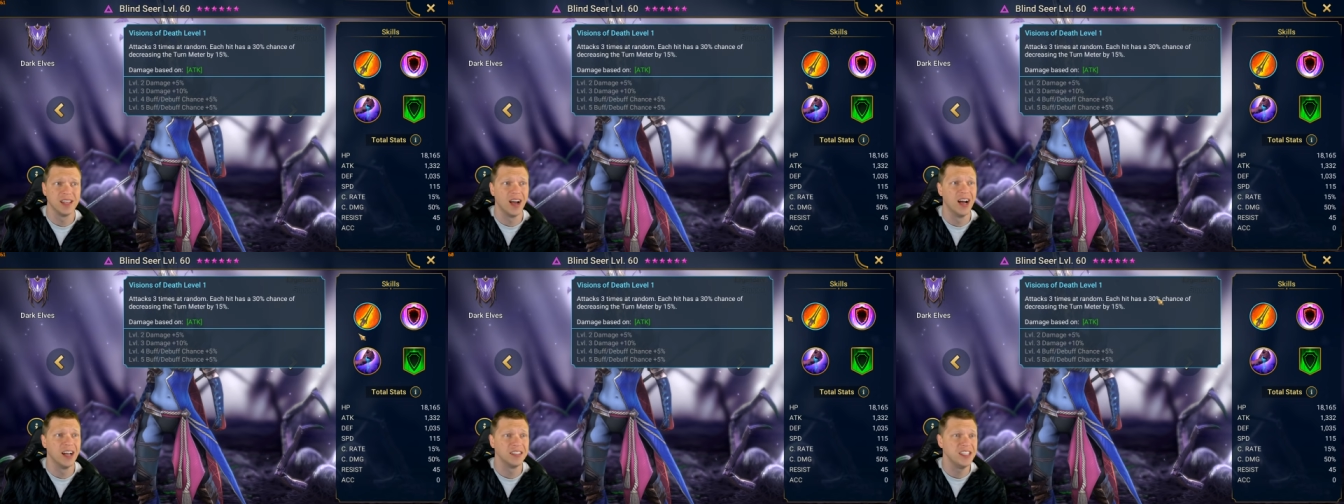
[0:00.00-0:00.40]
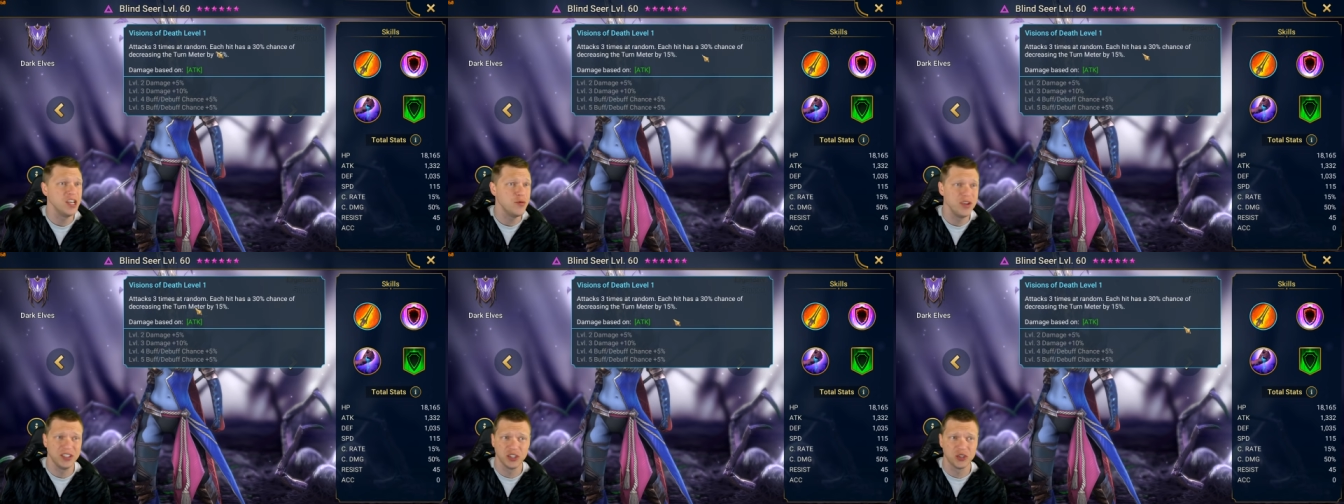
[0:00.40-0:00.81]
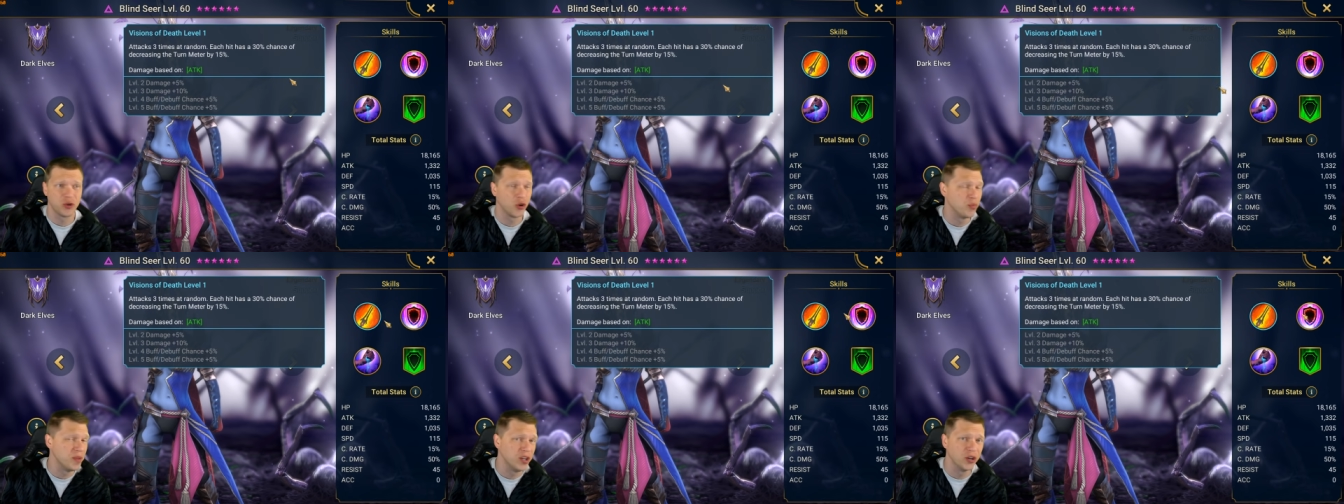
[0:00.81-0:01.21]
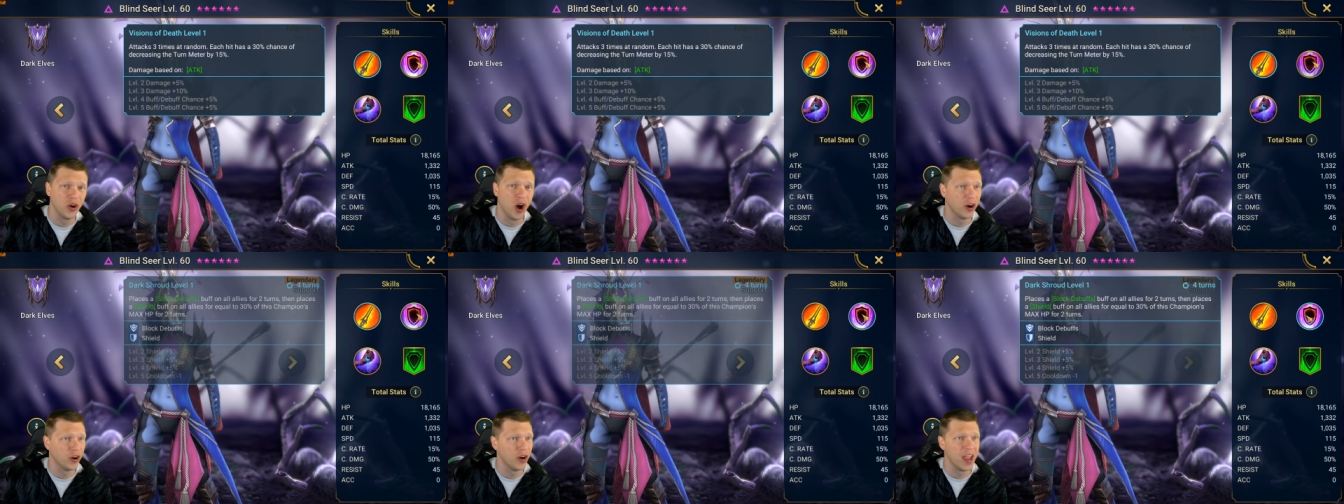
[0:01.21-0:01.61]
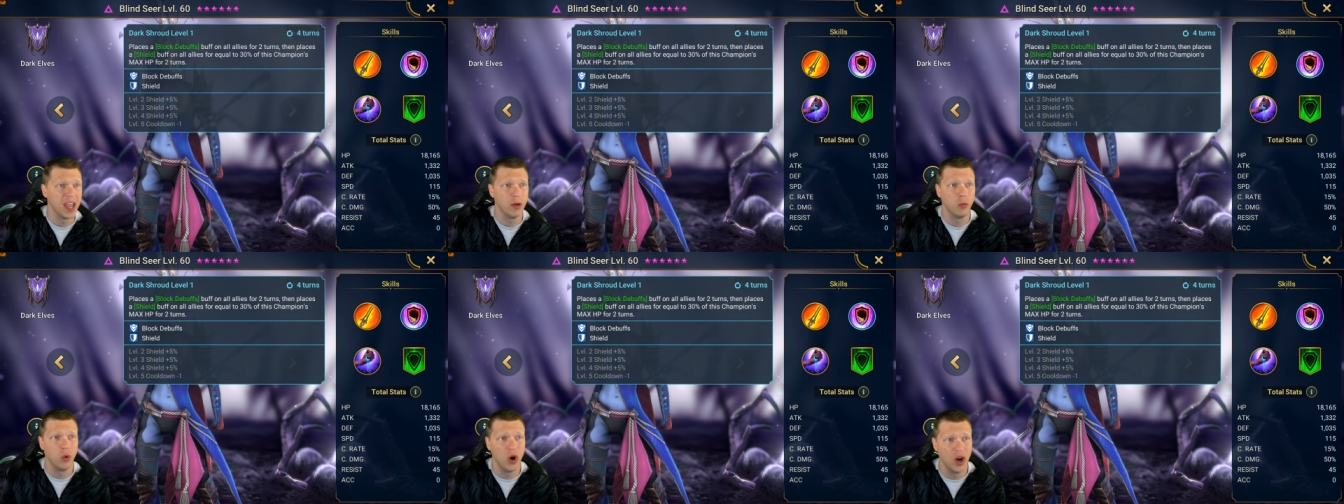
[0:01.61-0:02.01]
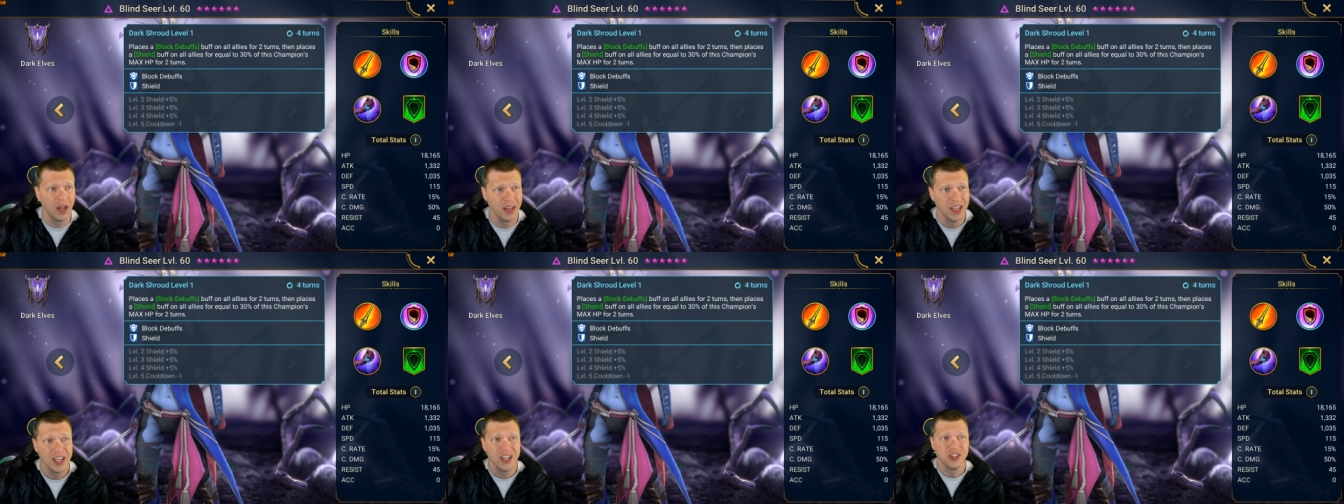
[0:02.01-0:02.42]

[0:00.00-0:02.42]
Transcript: Uh, decreases turn meter on her A1.